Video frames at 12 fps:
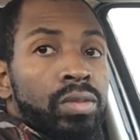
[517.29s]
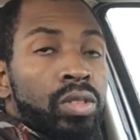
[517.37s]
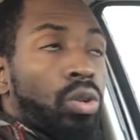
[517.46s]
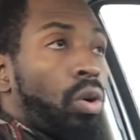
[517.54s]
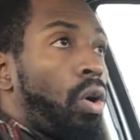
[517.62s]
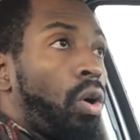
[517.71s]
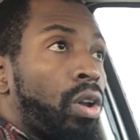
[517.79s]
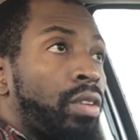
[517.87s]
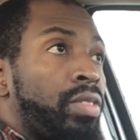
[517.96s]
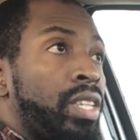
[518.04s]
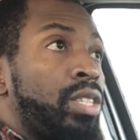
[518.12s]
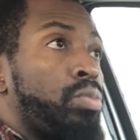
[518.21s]
So all
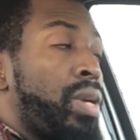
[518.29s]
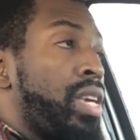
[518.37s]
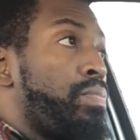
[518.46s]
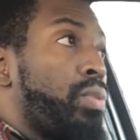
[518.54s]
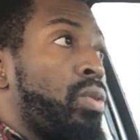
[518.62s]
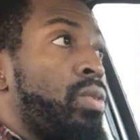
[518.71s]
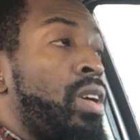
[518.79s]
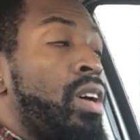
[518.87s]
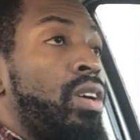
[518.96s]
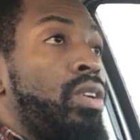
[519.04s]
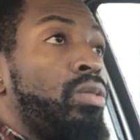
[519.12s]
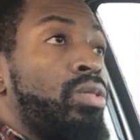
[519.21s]
of these people
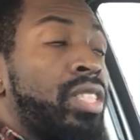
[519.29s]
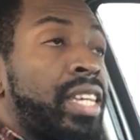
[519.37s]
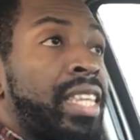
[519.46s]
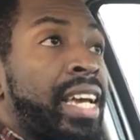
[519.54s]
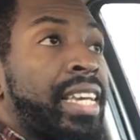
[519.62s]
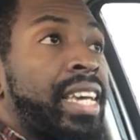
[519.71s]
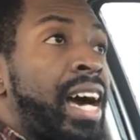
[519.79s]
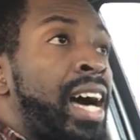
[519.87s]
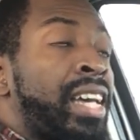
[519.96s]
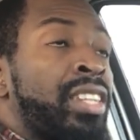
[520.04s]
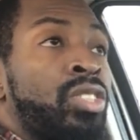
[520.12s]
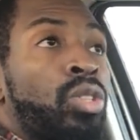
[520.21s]
who say that
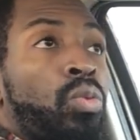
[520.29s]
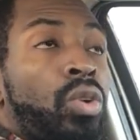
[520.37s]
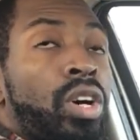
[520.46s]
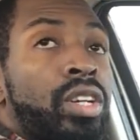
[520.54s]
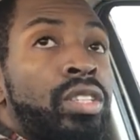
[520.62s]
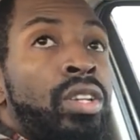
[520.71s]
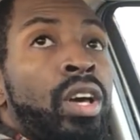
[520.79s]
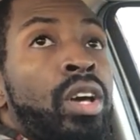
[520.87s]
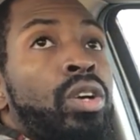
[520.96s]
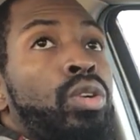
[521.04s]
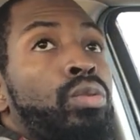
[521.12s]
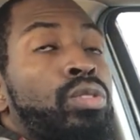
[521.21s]
God is the one
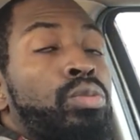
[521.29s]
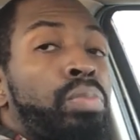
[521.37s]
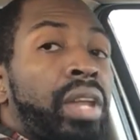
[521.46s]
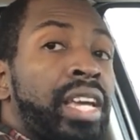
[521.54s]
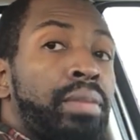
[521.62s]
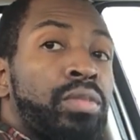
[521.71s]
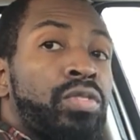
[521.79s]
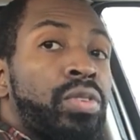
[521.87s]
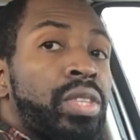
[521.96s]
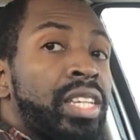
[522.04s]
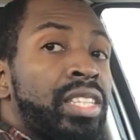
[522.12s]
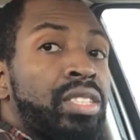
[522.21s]
who was blamed
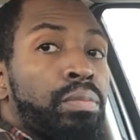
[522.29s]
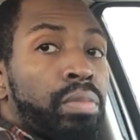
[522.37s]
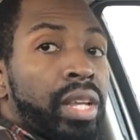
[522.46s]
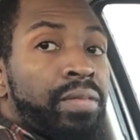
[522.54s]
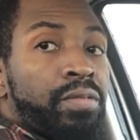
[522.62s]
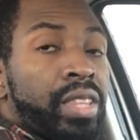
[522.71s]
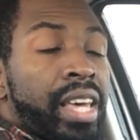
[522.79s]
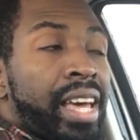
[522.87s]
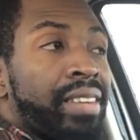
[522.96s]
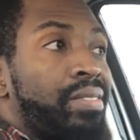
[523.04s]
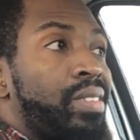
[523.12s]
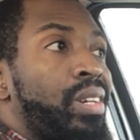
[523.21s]
for this and blamed for
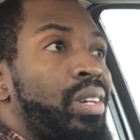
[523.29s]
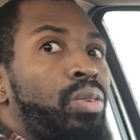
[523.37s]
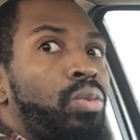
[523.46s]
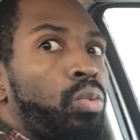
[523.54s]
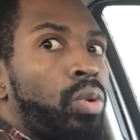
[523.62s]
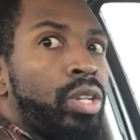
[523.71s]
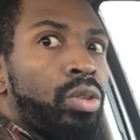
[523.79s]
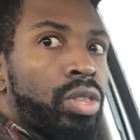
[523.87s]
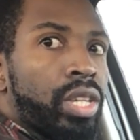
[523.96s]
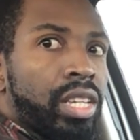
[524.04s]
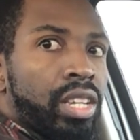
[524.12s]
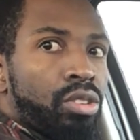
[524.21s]
that, what do you
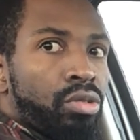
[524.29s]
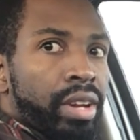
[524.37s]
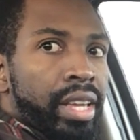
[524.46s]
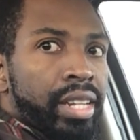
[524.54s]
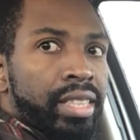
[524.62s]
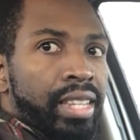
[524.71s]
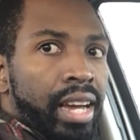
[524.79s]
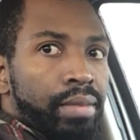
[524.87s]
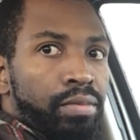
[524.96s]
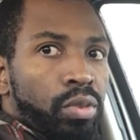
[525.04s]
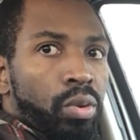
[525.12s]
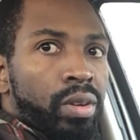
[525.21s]
think he created
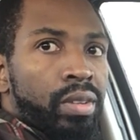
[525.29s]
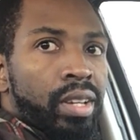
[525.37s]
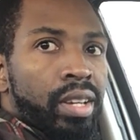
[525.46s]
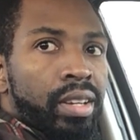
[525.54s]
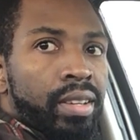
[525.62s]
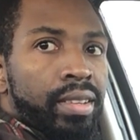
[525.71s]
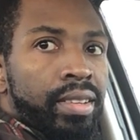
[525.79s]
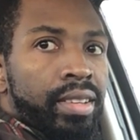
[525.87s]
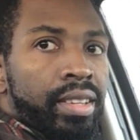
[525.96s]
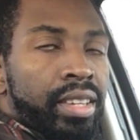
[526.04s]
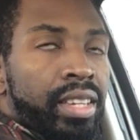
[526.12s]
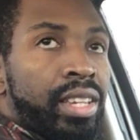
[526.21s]
time for?
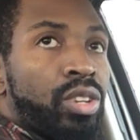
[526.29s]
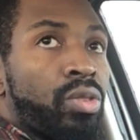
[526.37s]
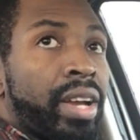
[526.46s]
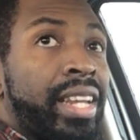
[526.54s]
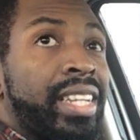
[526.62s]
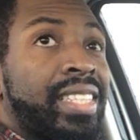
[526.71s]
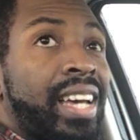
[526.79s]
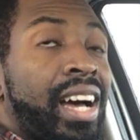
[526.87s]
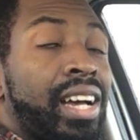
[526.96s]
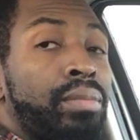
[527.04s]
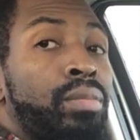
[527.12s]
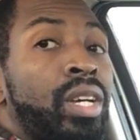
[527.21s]
He created
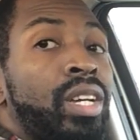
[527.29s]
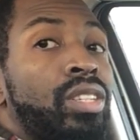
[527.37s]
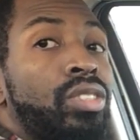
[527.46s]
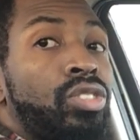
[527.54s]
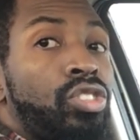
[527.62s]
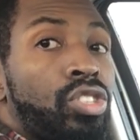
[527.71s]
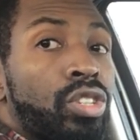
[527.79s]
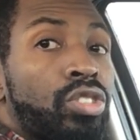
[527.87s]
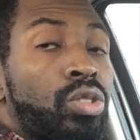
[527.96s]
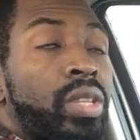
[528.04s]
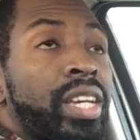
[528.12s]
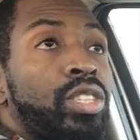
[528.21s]
time just
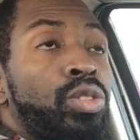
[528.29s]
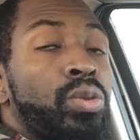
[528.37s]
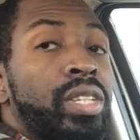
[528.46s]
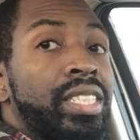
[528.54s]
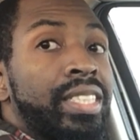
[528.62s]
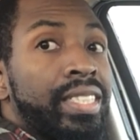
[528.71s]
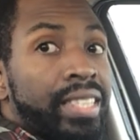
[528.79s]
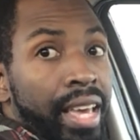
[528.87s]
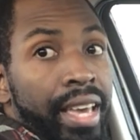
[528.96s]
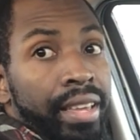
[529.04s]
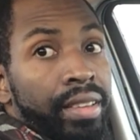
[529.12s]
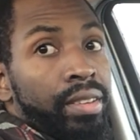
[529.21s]
so that you can
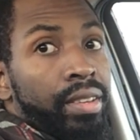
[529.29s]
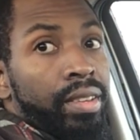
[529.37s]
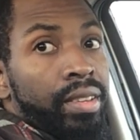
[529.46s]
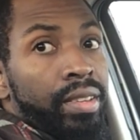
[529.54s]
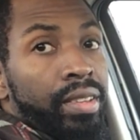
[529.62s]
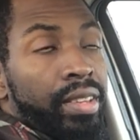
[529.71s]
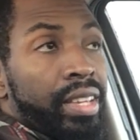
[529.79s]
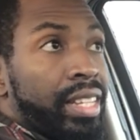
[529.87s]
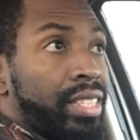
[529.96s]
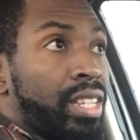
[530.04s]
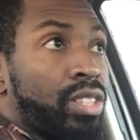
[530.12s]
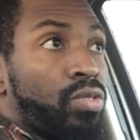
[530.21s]
say
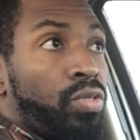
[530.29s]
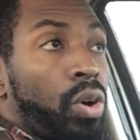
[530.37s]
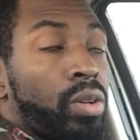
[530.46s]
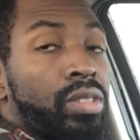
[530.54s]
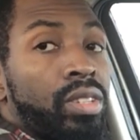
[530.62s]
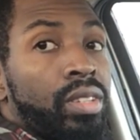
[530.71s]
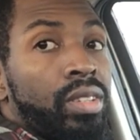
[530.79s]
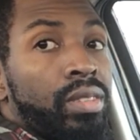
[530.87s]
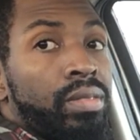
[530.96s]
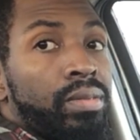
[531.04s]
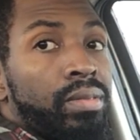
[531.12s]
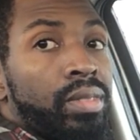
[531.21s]
it's his fault.
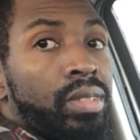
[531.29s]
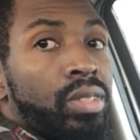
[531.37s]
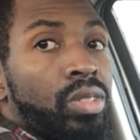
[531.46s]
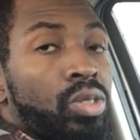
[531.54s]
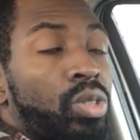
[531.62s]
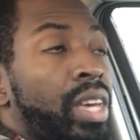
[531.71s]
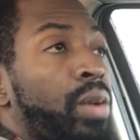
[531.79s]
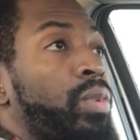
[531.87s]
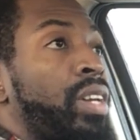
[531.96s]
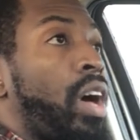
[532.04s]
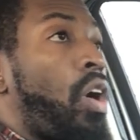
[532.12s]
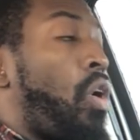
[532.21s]
So that
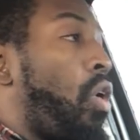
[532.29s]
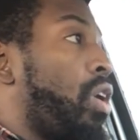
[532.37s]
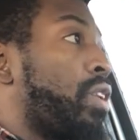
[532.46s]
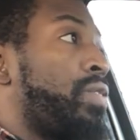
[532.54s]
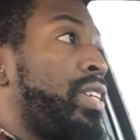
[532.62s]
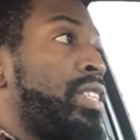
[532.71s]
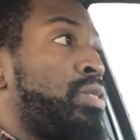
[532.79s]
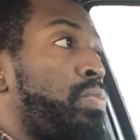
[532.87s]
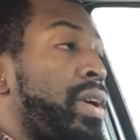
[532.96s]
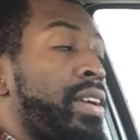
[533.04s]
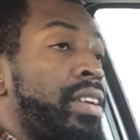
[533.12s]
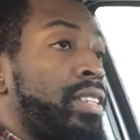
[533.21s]
when all of it
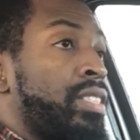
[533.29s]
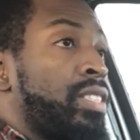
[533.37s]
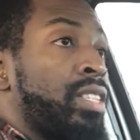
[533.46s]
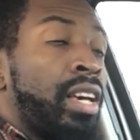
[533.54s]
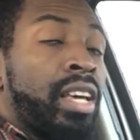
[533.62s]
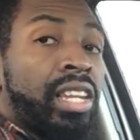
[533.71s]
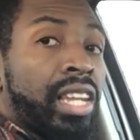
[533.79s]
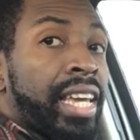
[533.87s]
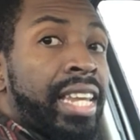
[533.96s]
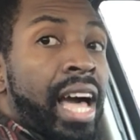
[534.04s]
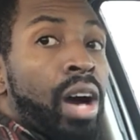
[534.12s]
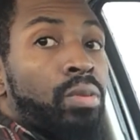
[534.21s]
is
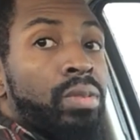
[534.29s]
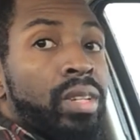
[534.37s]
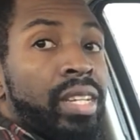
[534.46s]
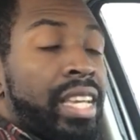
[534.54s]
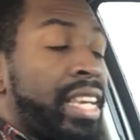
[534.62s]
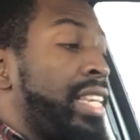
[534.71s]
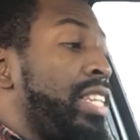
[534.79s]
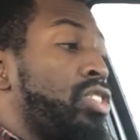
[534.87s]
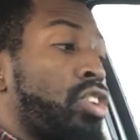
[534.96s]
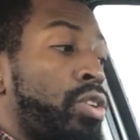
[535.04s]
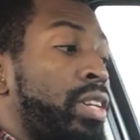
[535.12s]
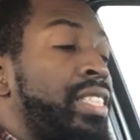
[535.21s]
laid out in
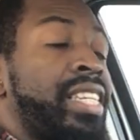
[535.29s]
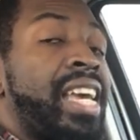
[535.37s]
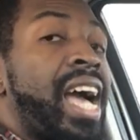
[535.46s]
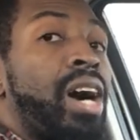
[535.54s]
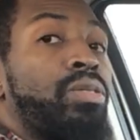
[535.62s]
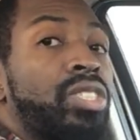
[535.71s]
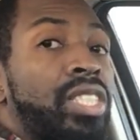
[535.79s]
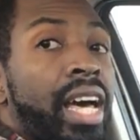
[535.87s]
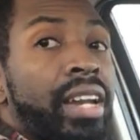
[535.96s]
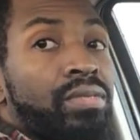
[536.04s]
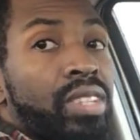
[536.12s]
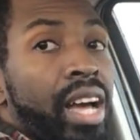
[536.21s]
eternity,
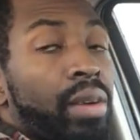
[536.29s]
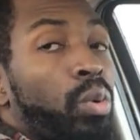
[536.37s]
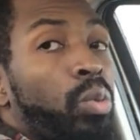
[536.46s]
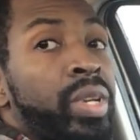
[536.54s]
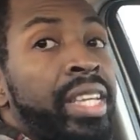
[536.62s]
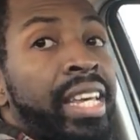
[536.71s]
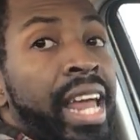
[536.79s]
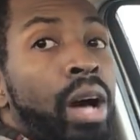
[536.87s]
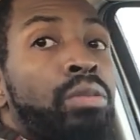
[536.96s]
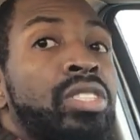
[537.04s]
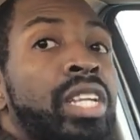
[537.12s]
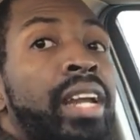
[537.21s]
outside of time, when we get
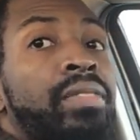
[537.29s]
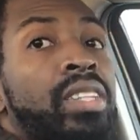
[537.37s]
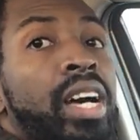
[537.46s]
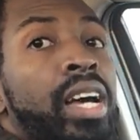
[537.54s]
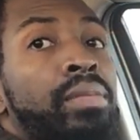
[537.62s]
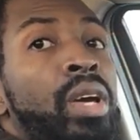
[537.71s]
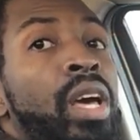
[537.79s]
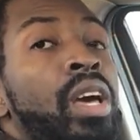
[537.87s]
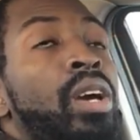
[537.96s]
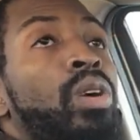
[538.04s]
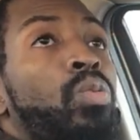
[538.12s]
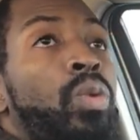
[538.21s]
outside of time,
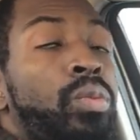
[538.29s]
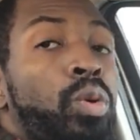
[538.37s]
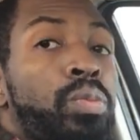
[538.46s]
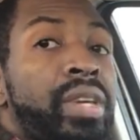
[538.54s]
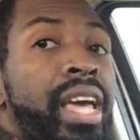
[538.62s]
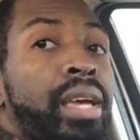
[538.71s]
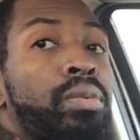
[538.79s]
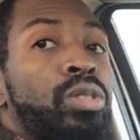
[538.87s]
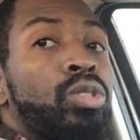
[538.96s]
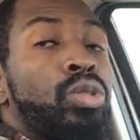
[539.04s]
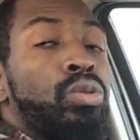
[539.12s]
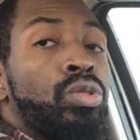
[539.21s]
we will be able
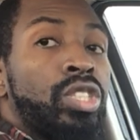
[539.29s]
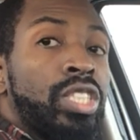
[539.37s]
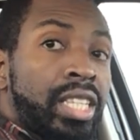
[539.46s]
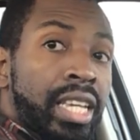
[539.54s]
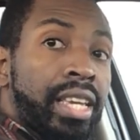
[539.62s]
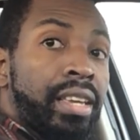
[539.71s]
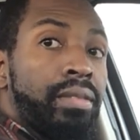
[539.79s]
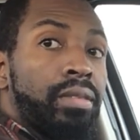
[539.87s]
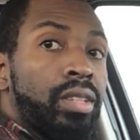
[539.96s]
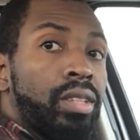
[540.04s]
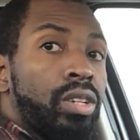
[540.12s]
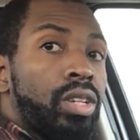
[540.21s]
to see
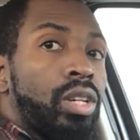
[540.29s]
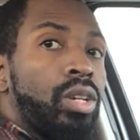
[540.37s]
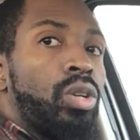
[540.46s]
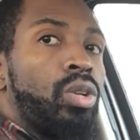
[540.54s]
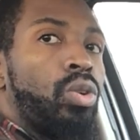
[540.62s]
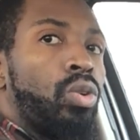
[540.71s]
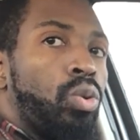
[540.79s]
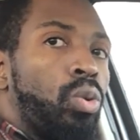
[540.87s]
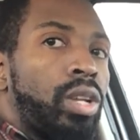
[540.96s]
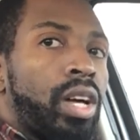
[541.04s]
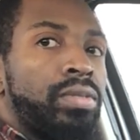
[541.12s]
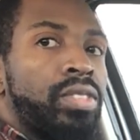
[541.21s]
who
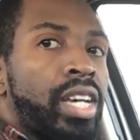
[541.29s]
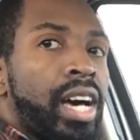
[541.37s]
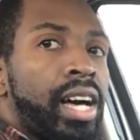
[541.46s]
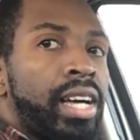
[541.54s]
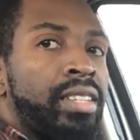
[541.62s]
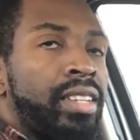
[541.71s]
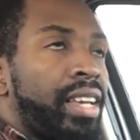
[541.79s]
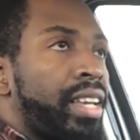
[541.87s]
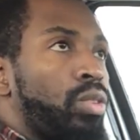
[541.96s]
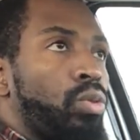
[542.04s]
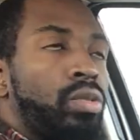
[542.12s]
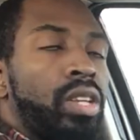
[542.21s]
loves God
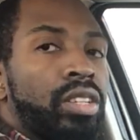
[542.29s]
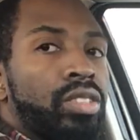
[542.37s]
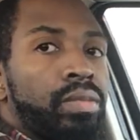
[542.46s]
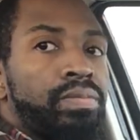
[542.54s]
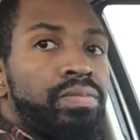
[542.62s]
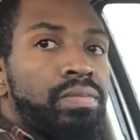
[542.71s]
and who doesn't.